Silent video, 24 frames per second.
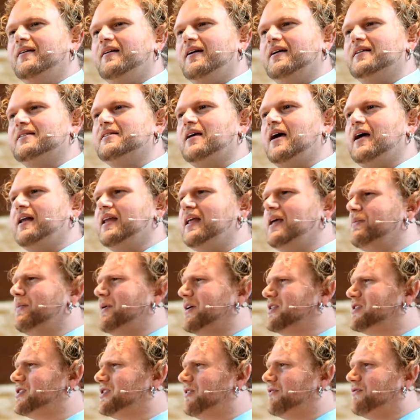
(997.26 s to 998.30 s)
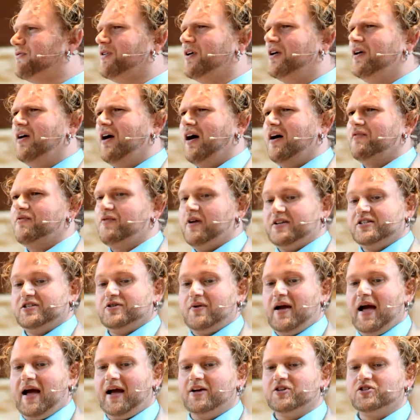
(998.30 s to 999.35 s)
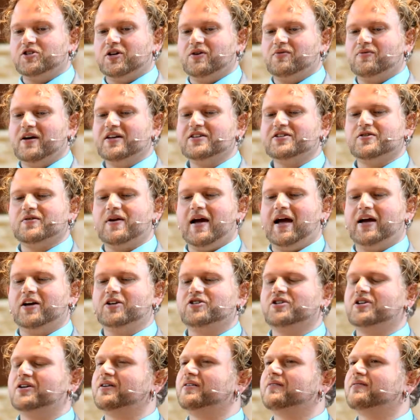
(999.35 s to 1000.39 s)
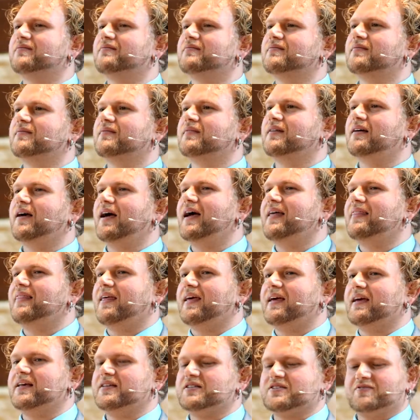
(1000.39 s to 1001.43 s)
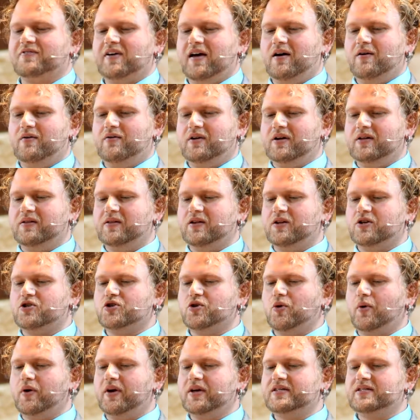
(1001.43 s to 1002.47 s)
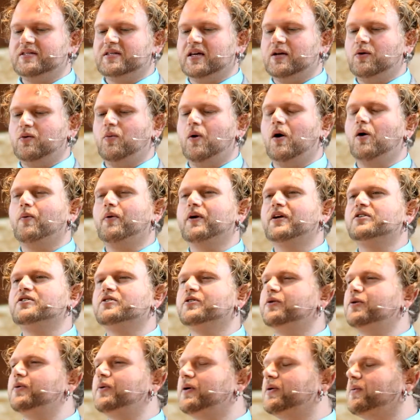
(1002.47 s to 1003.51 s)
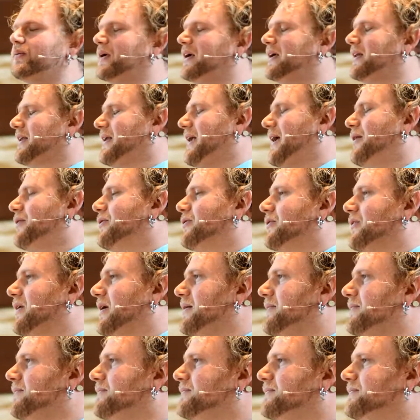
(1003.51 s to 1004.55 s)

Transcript: It's not an image of resurrection. Resurrection, I think, is found in the choice in what we do when we encounter it.